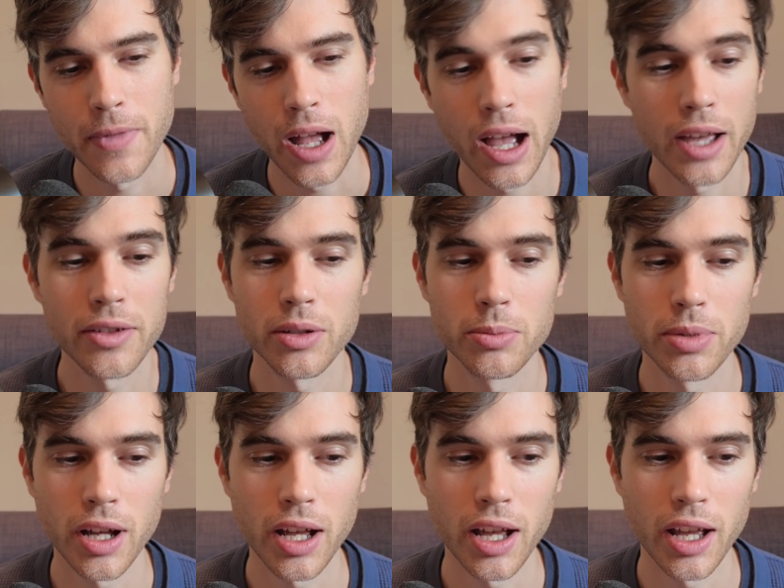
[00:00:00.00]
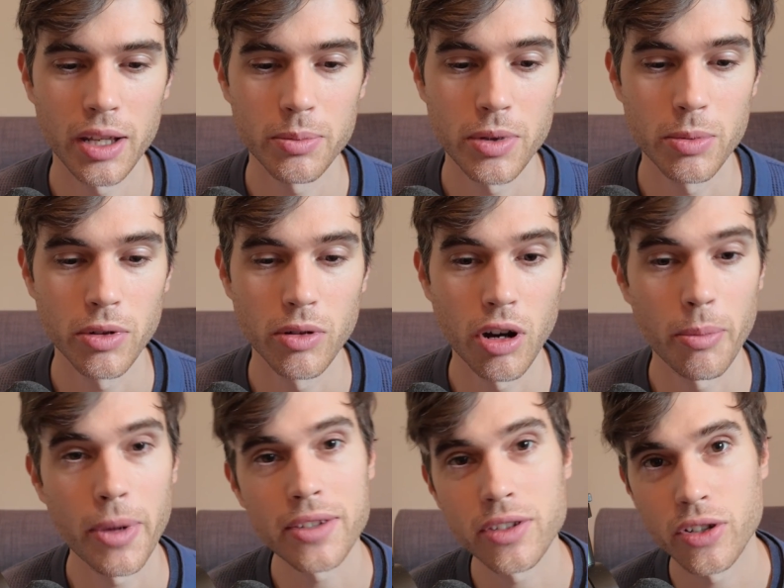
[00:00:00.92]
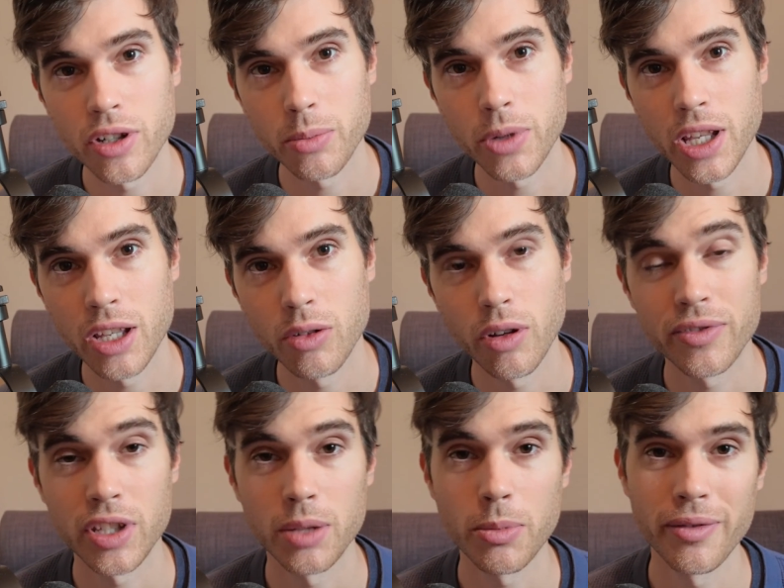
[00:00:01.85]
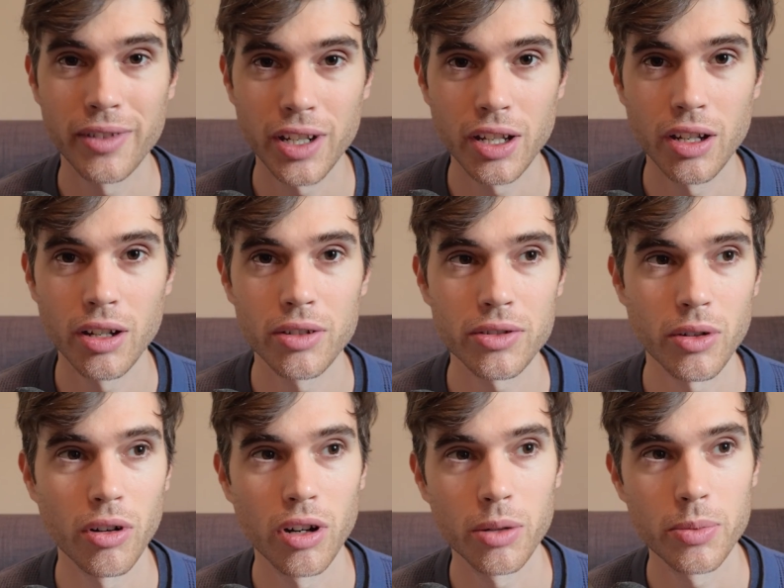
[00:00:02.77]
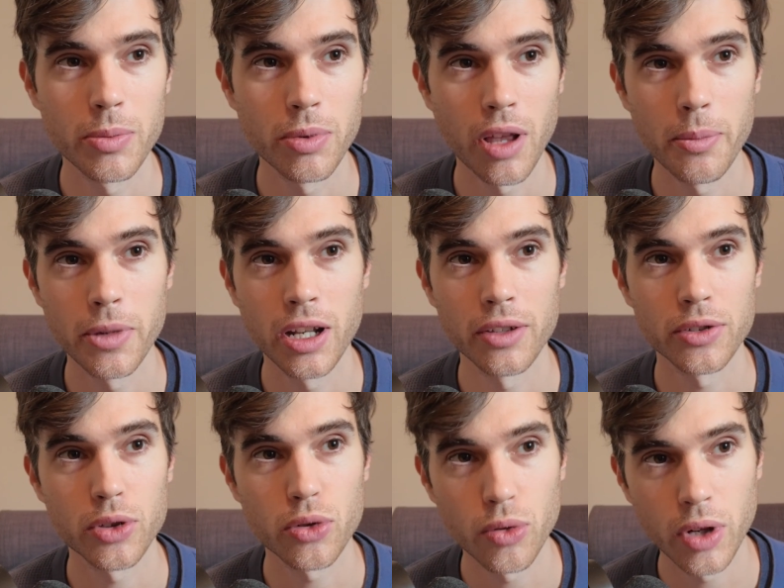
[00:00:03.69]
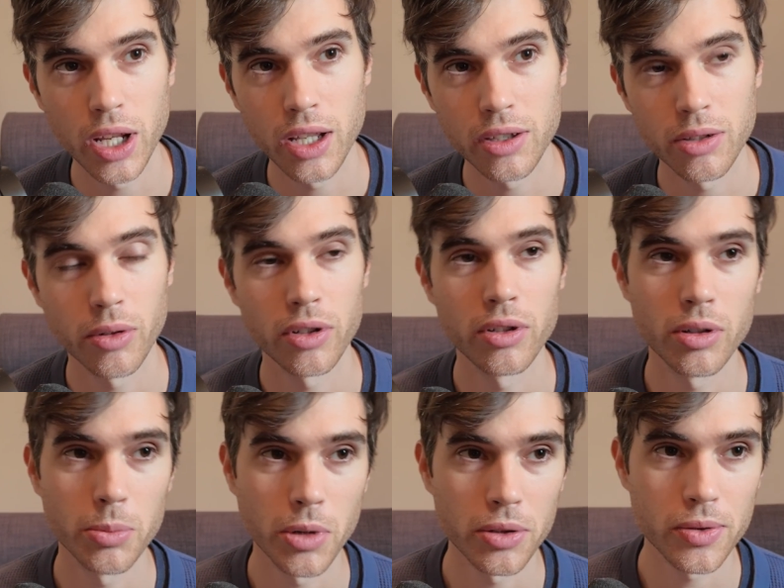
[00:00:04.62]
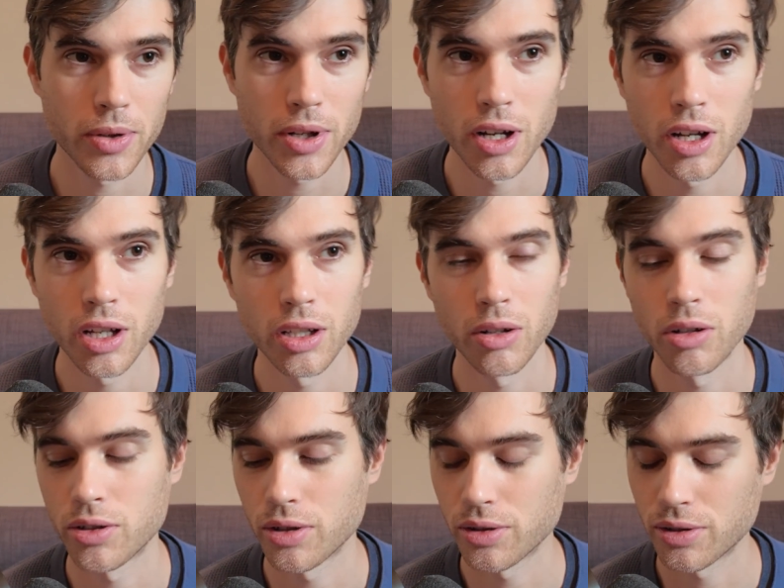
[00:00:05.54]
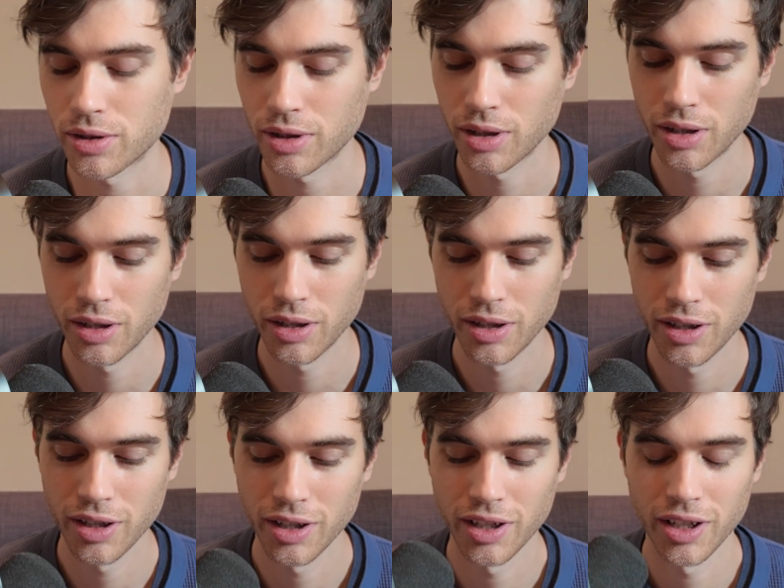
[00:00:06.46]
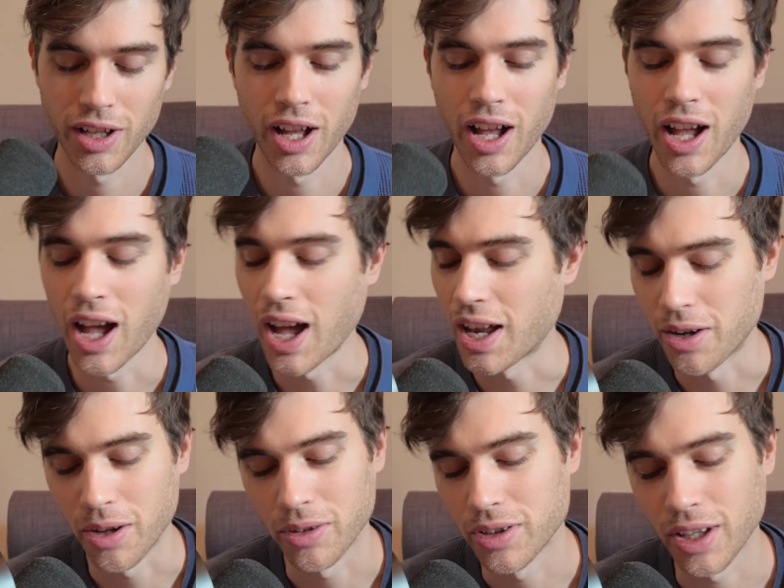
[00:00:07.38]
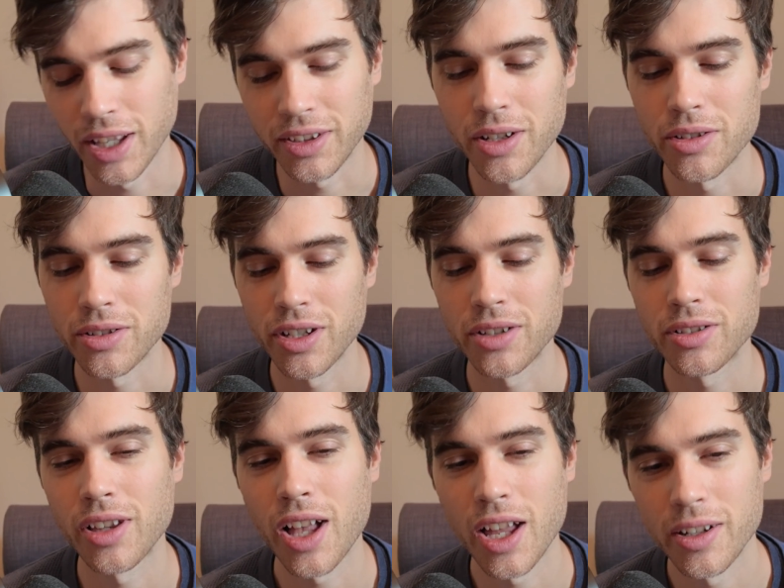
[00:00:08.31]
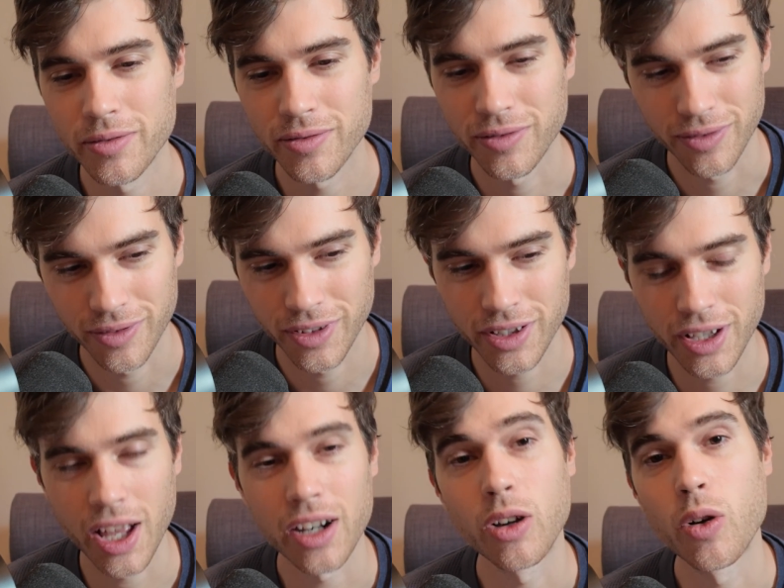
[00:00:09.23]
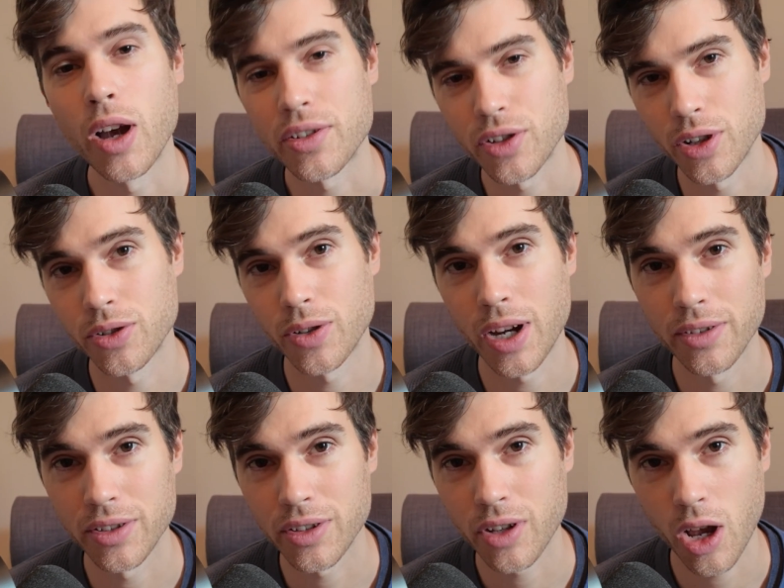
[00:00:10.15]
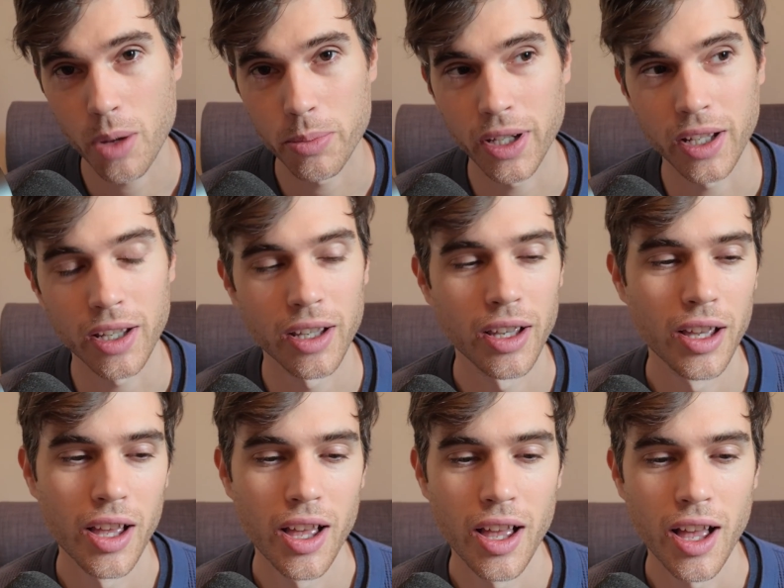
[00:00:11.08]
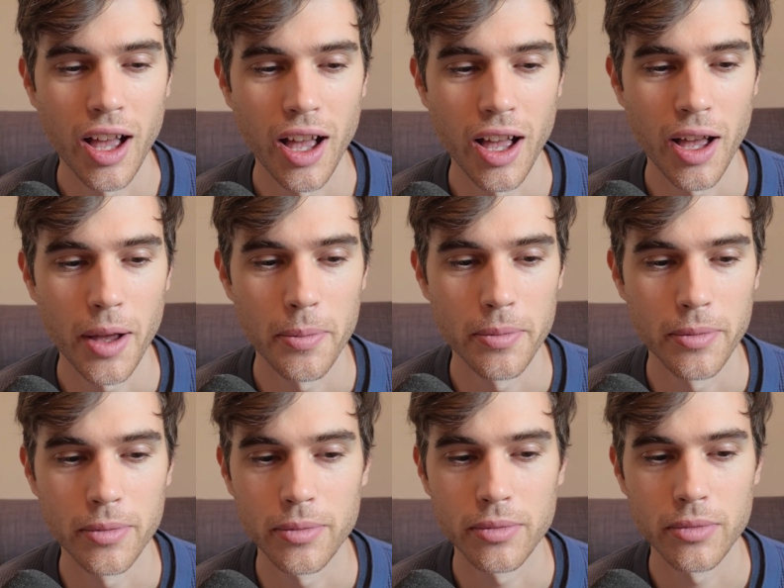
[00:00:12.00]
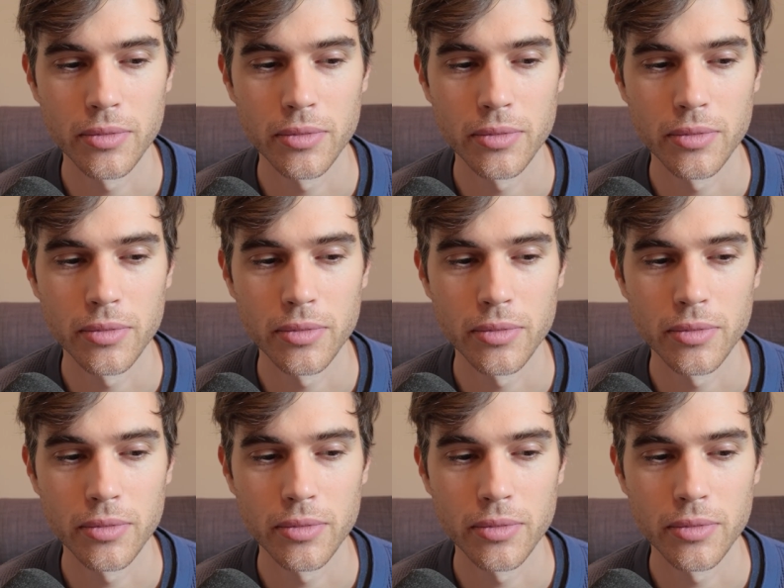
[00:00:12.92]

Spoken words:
either by people who are messaging me who have seen my videos, or people I meet on the street who are new to Montreal, or just I don't know. There's a lot of questions around this topic. Um,